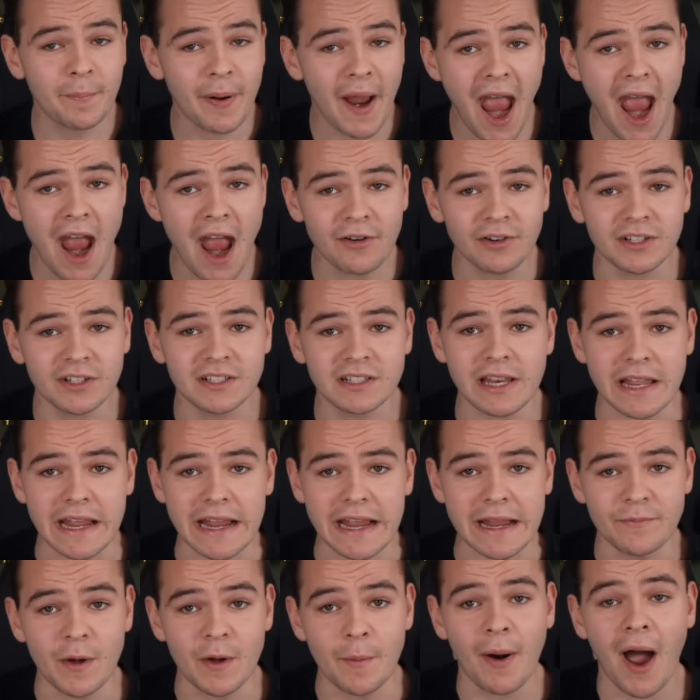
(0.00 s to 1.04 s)

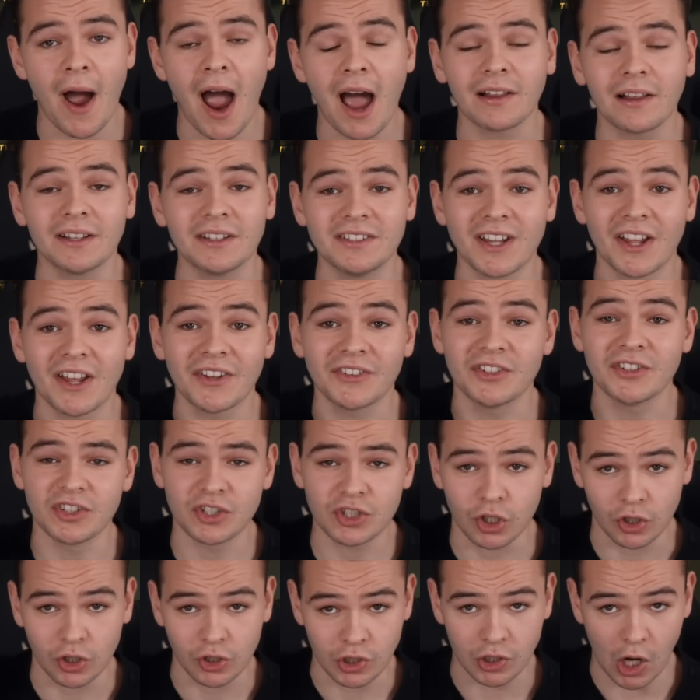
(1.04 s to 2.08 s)
apparently the pilot
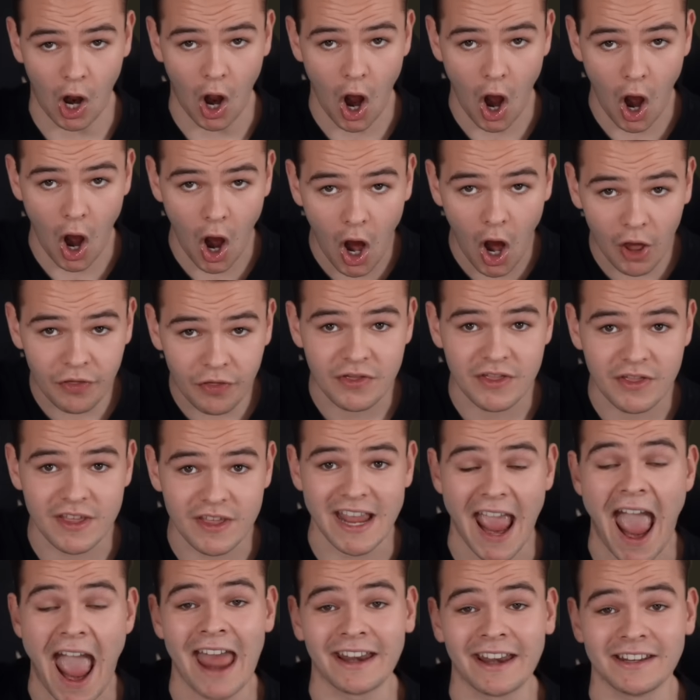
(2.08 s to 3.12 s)
doesn't turn on
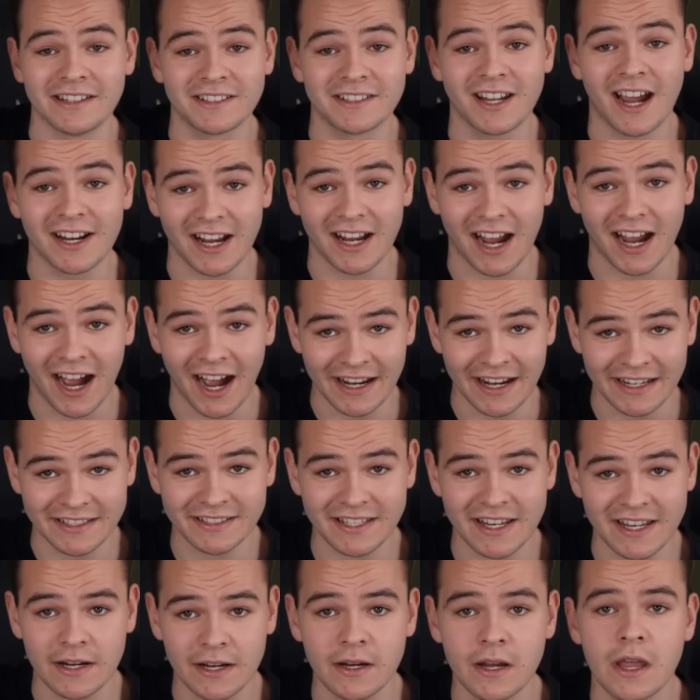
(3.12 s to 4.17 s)
the
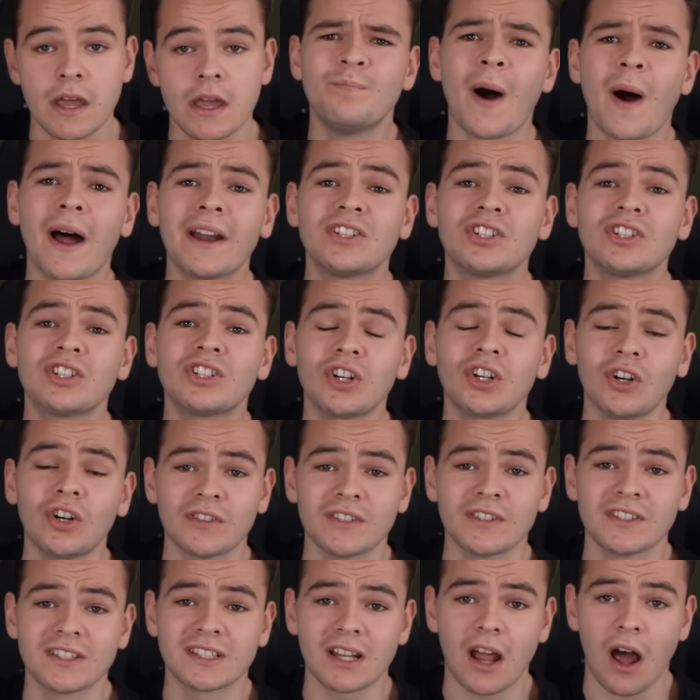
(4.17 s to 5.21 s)
anti-icing but
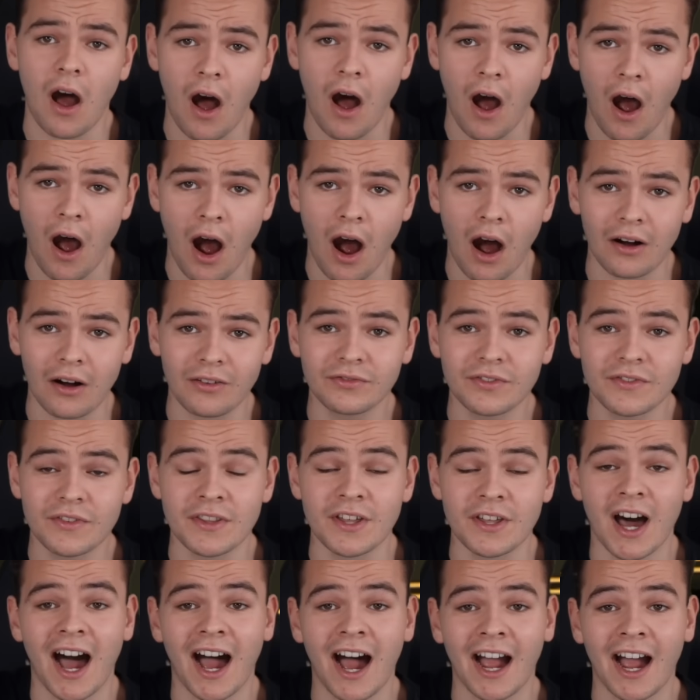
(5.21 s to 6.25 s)
turns off
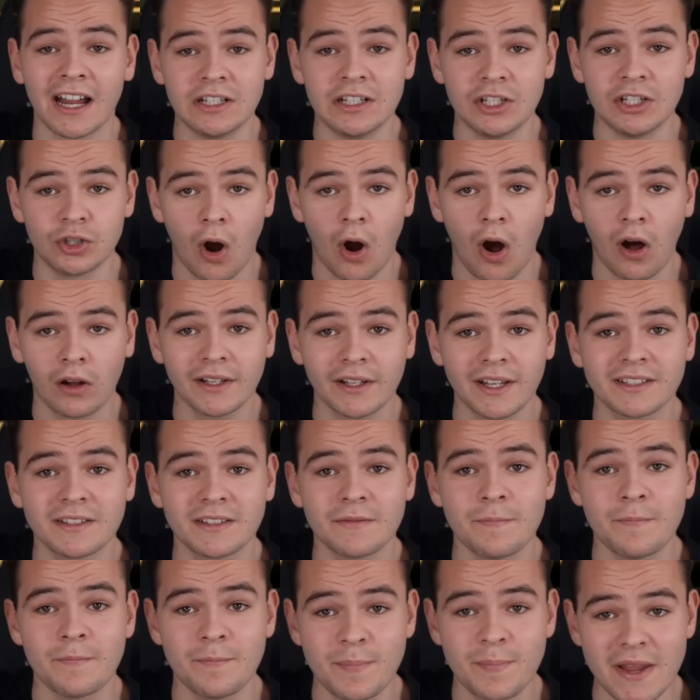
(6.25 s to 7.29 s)
the
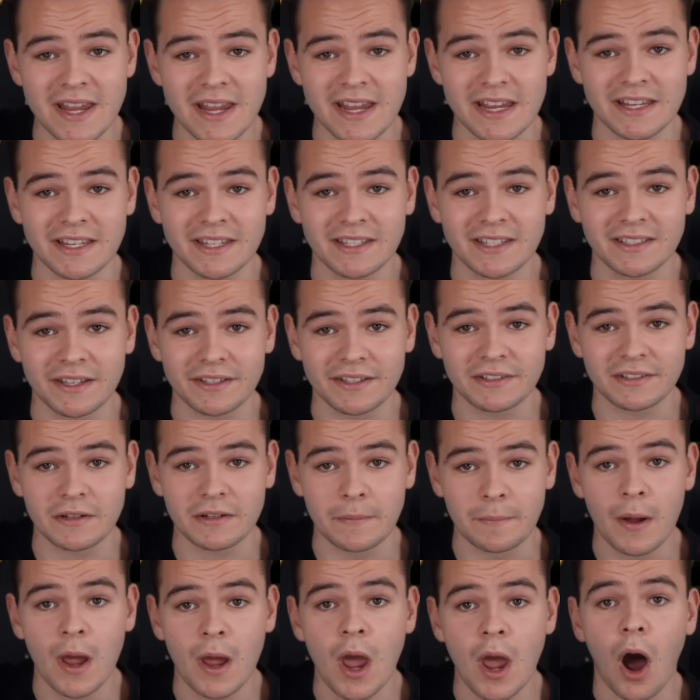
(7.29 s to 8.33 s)
hydraulics B
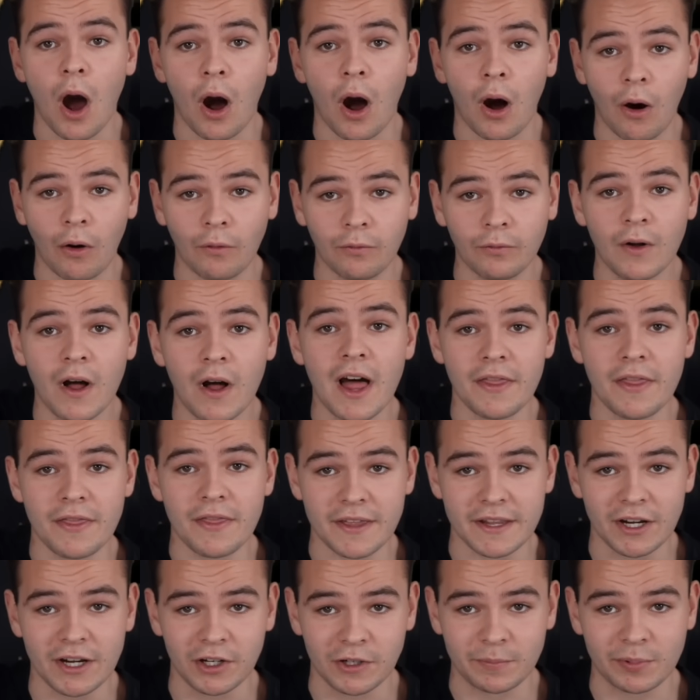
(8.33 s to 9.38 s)
system of
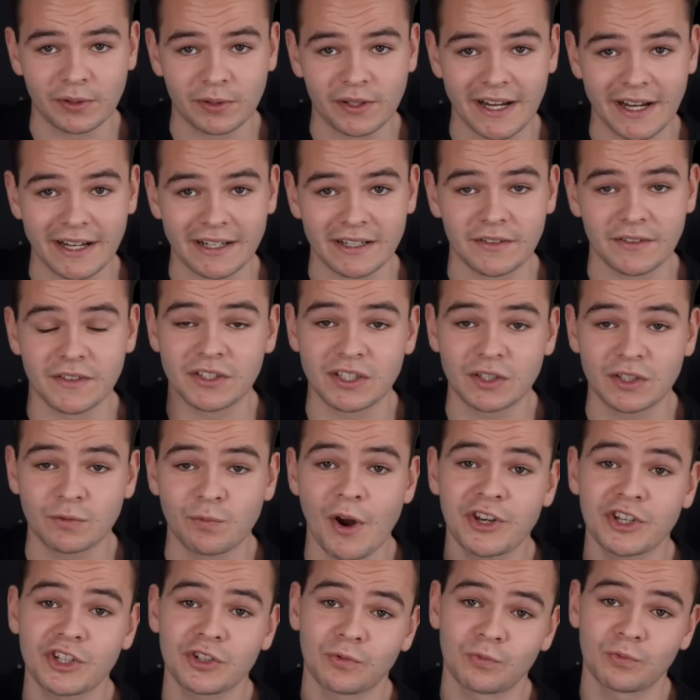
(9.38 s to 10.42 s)
the airplane, the
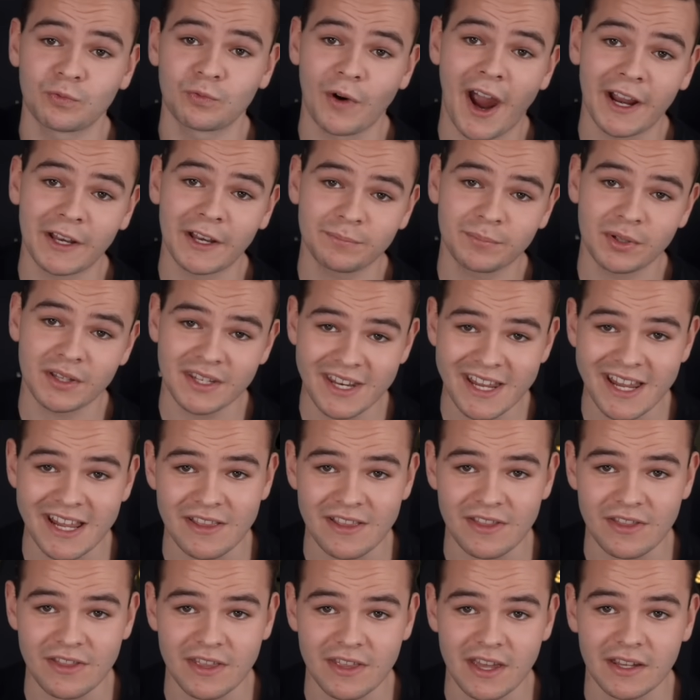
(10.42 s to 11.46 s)
switch right
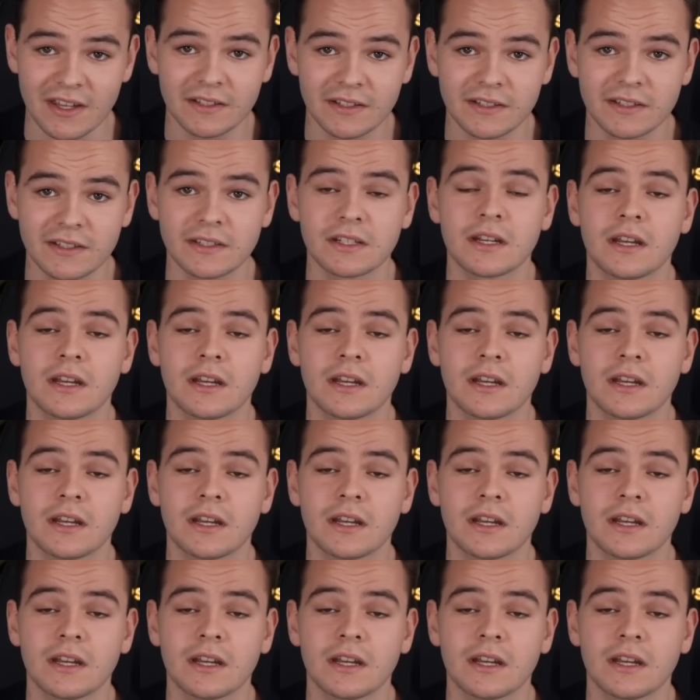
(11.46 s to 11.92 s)
beneath it.